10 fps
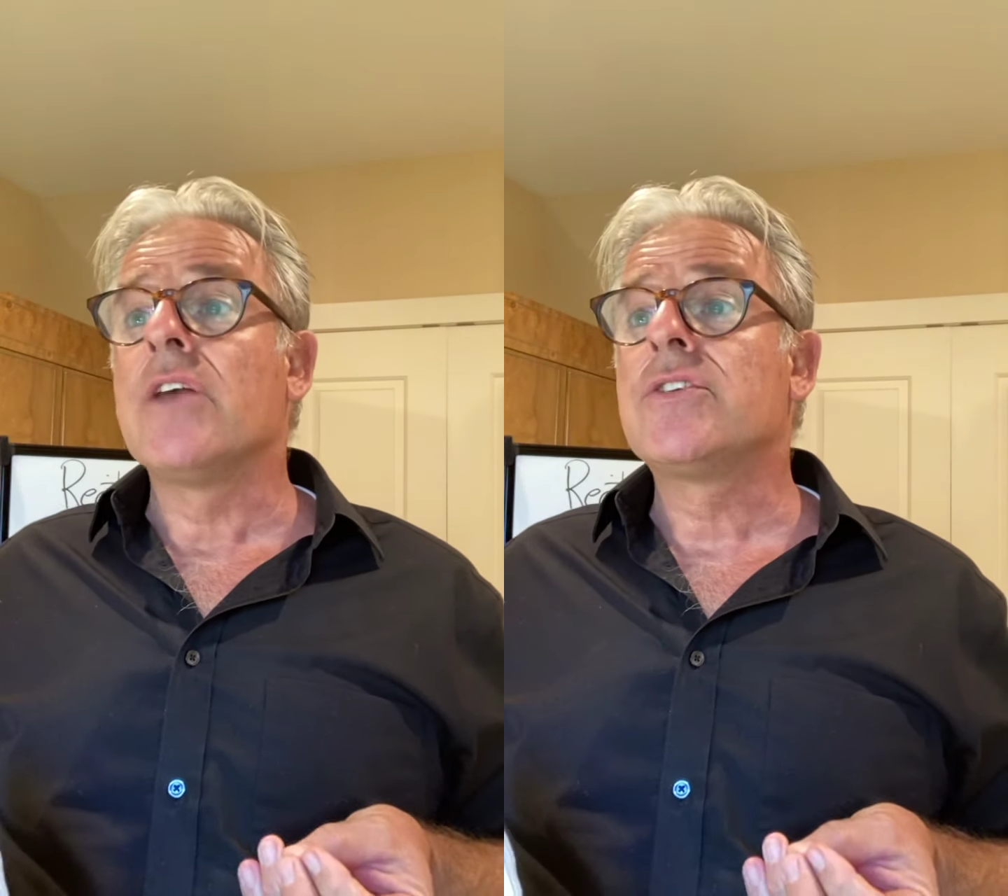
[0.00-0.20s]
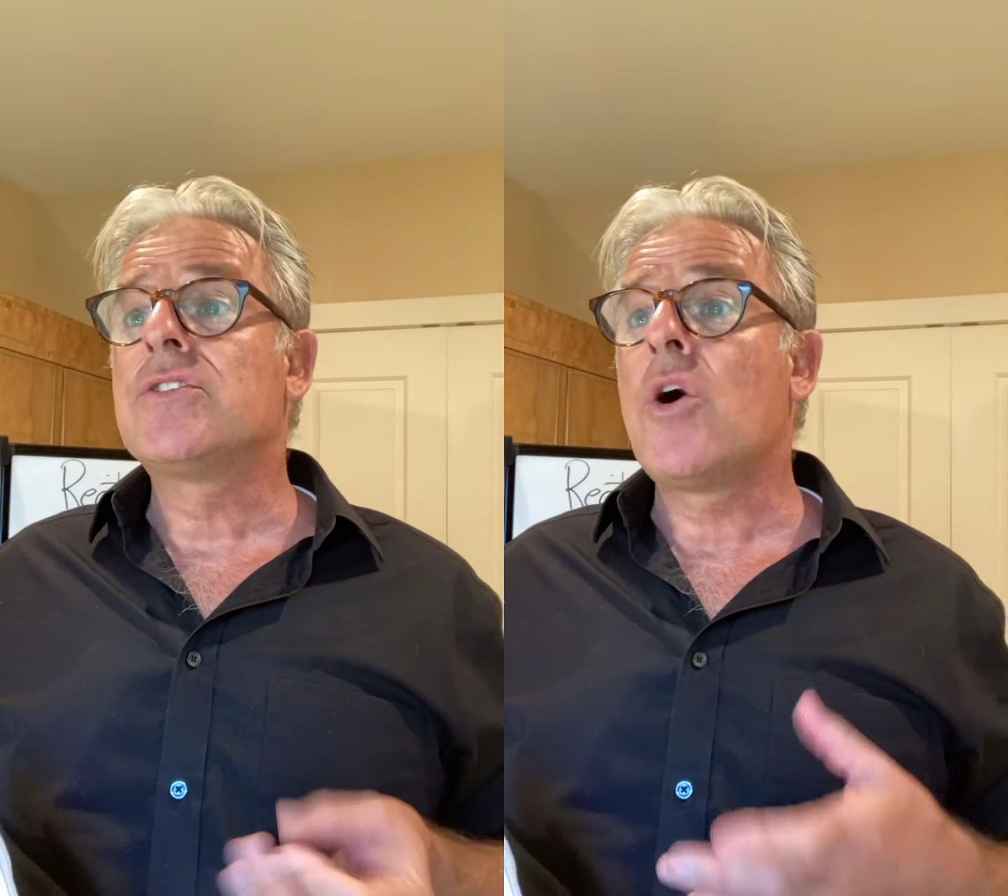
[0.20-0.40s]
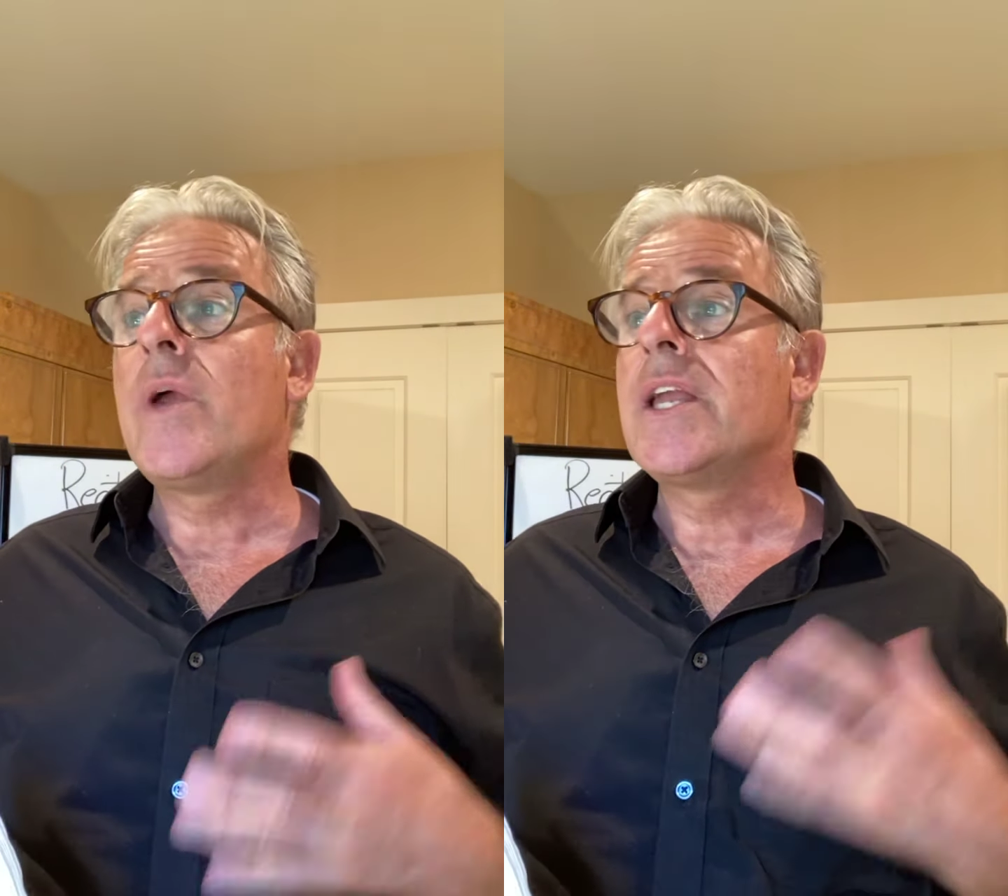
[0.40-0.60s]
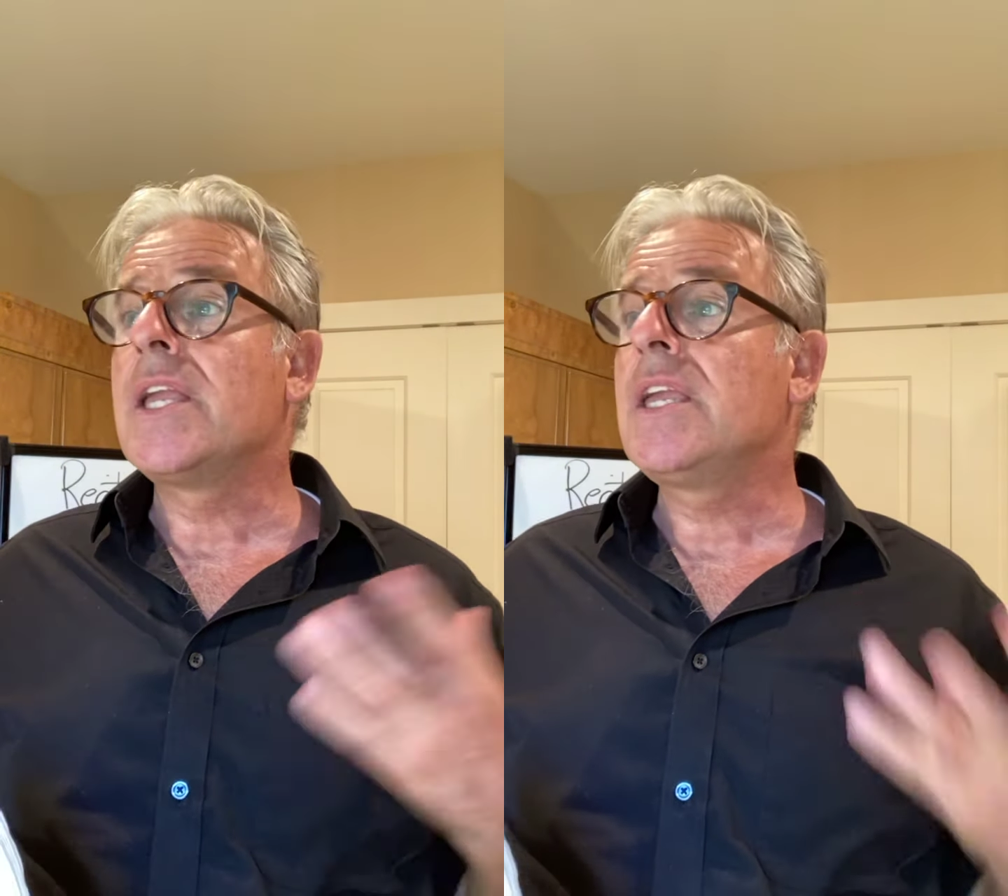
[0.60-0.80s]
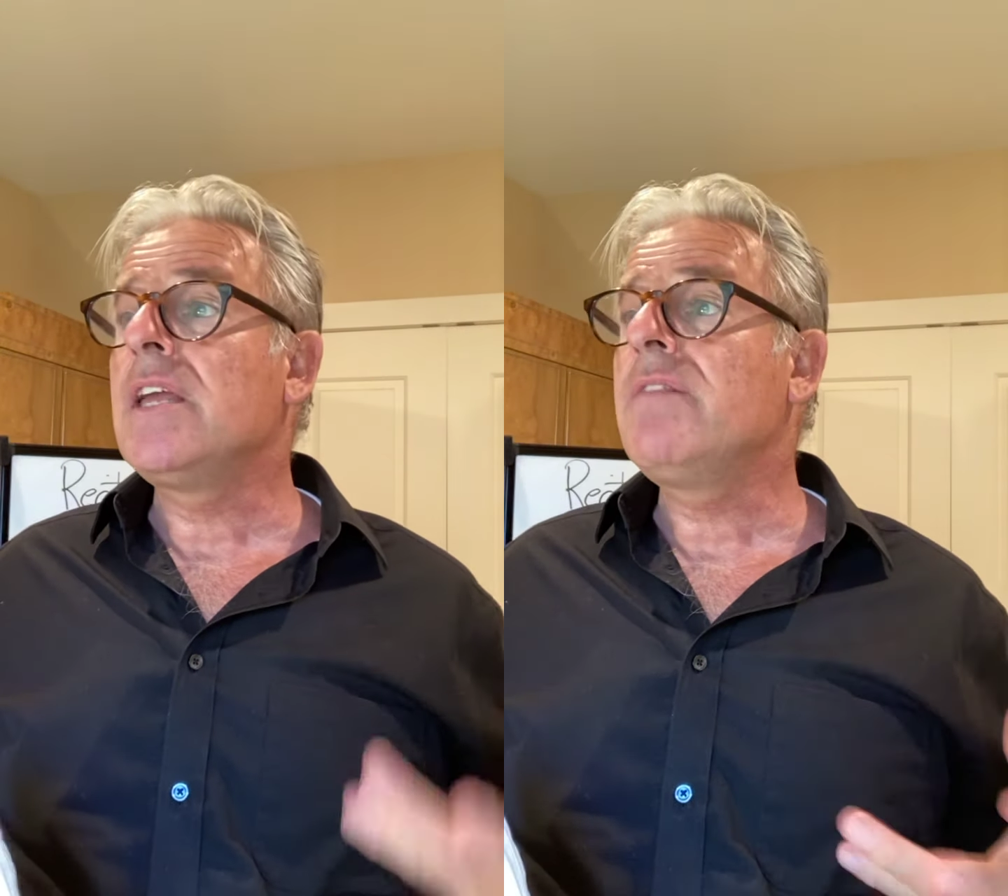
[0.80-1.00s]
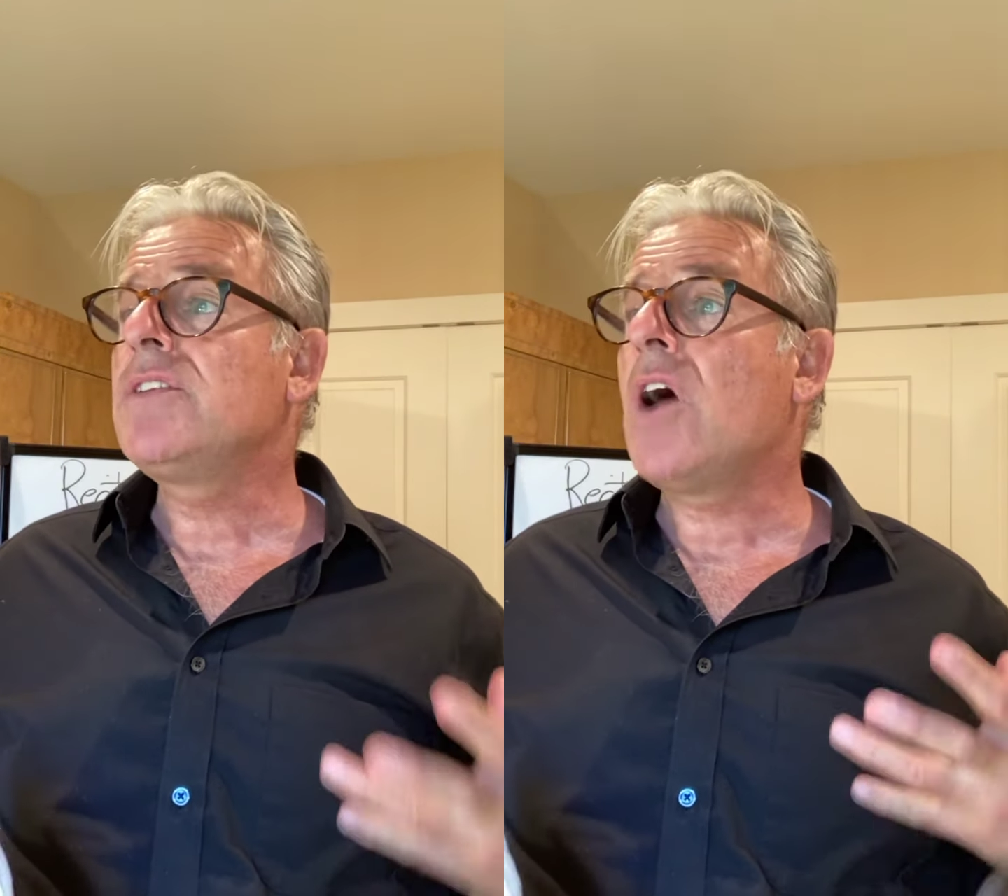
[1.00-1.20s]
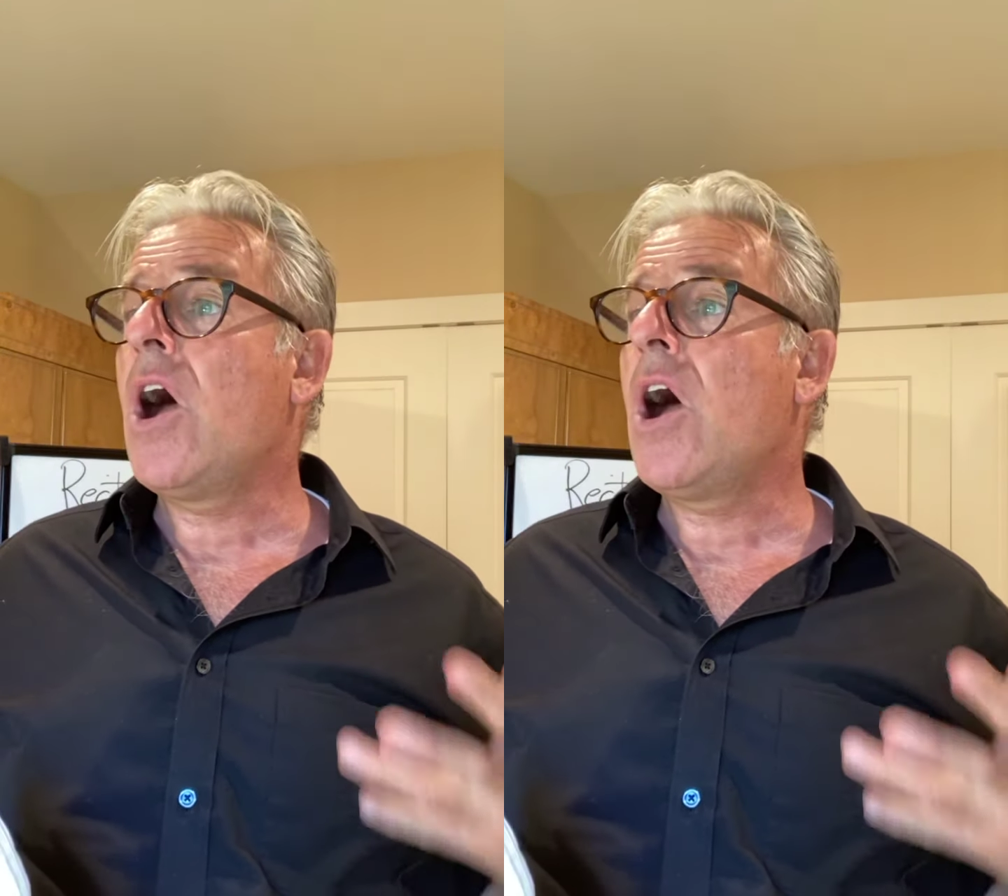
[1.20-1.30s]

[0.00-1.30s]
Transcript: So it gives